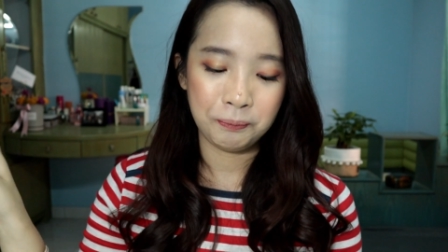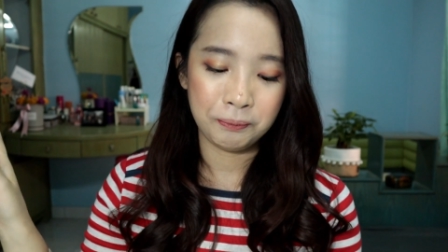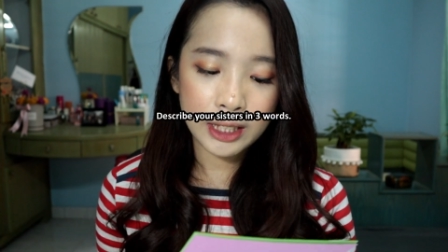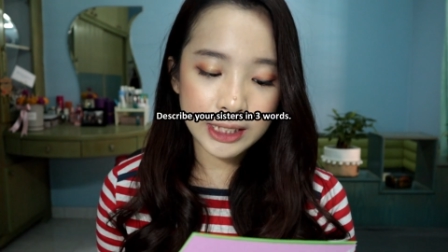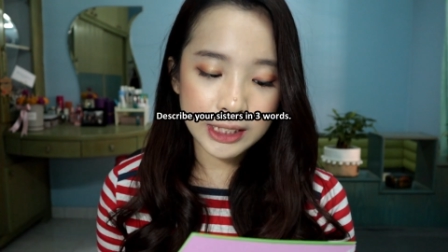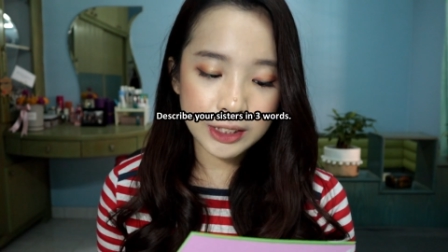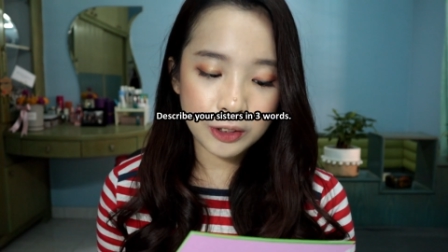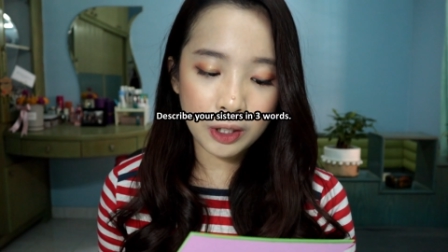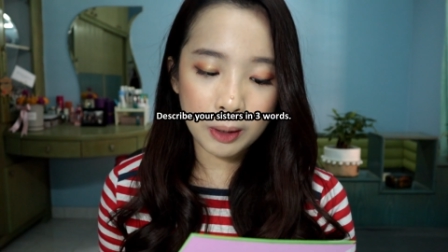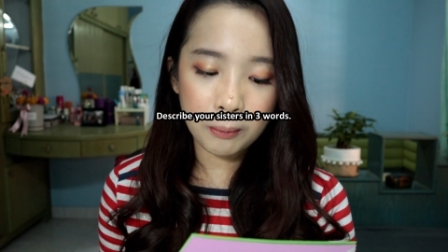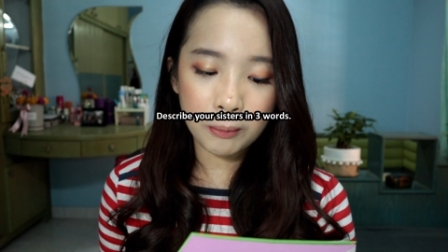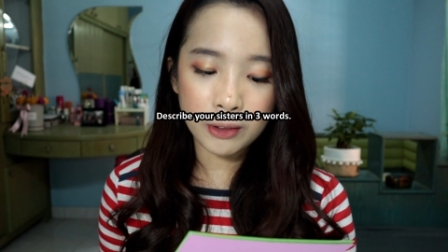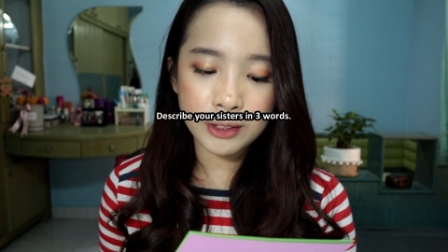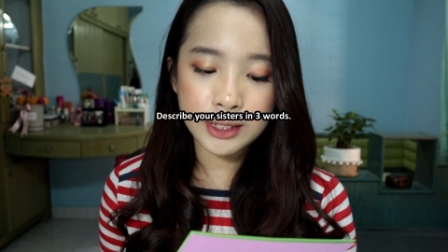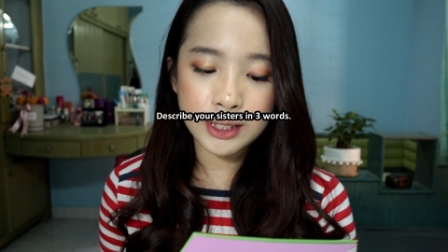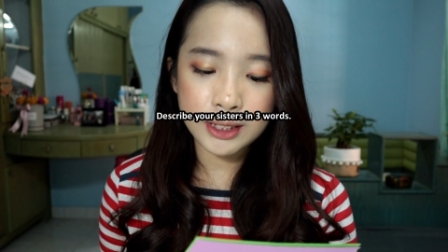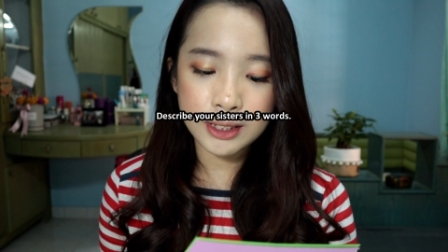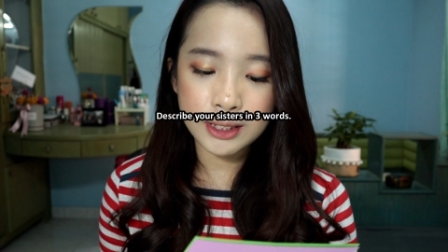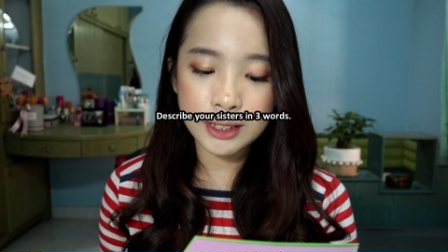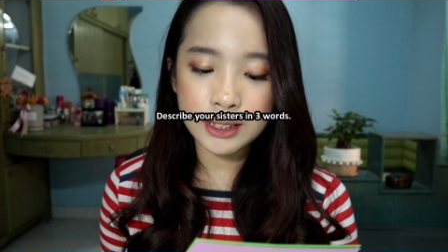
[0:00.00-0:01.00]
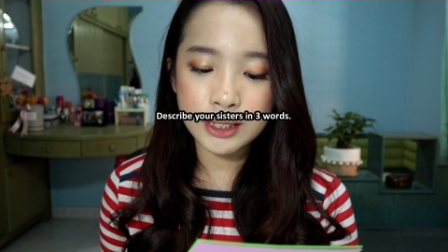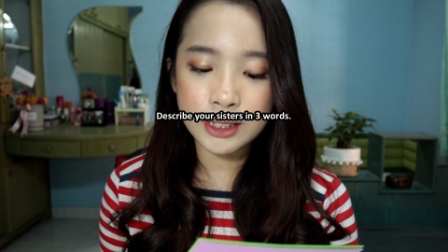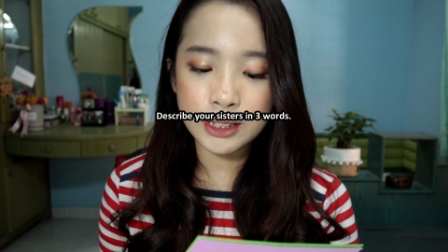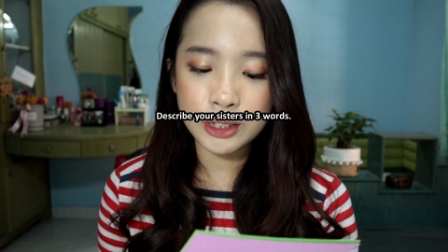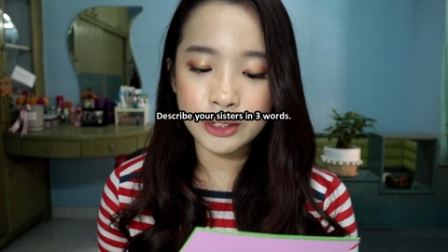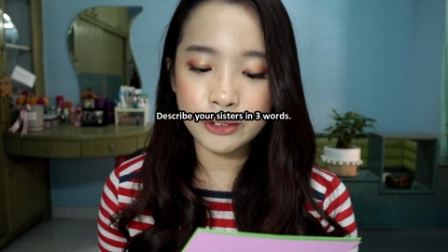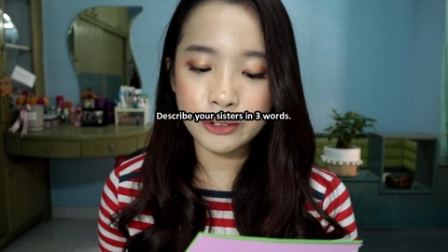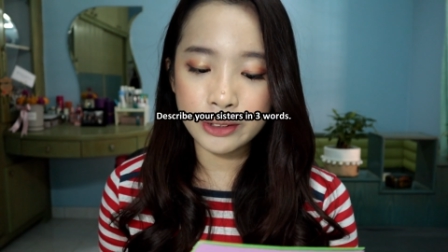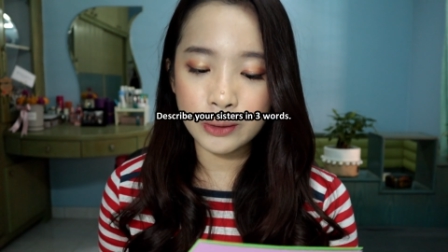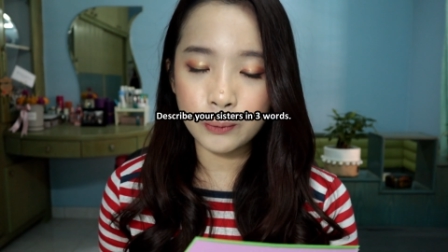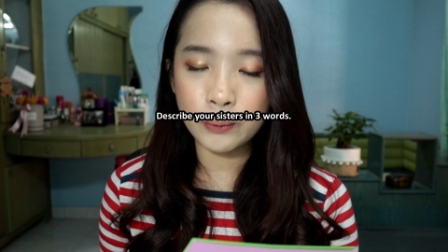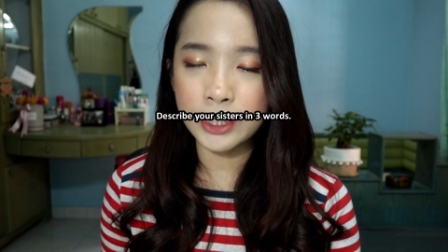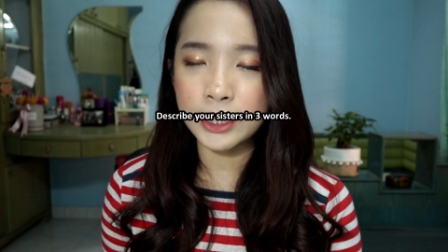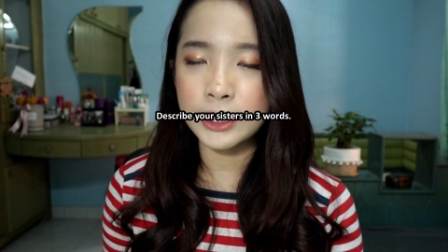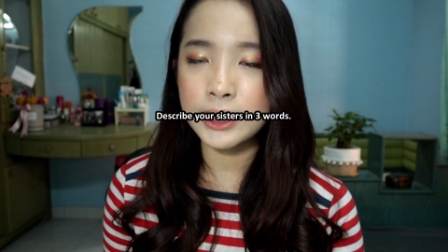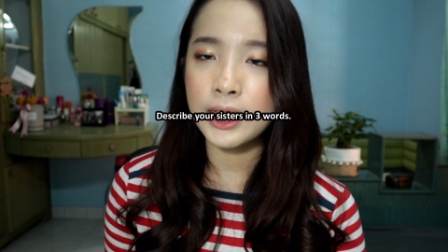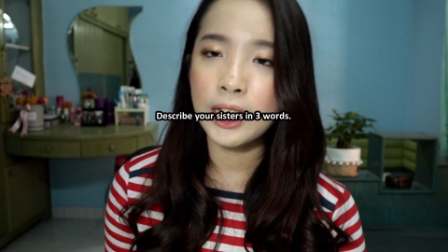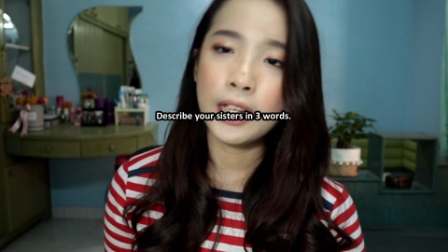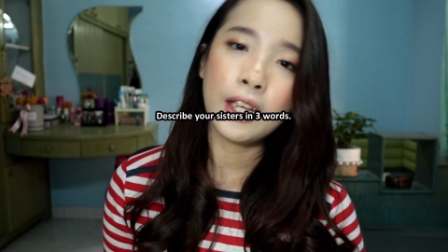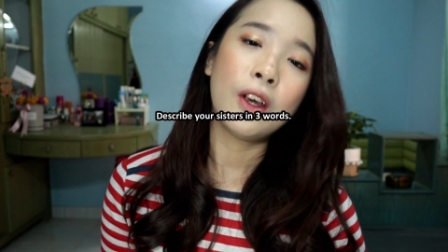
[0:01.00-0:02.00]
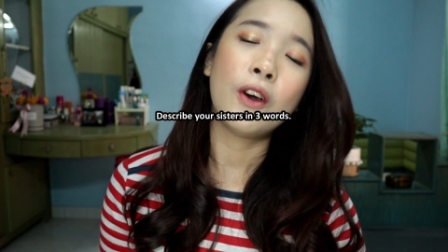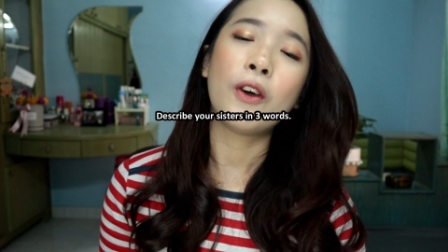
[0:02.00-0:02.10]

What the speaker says: Describe your sisters in 3 words.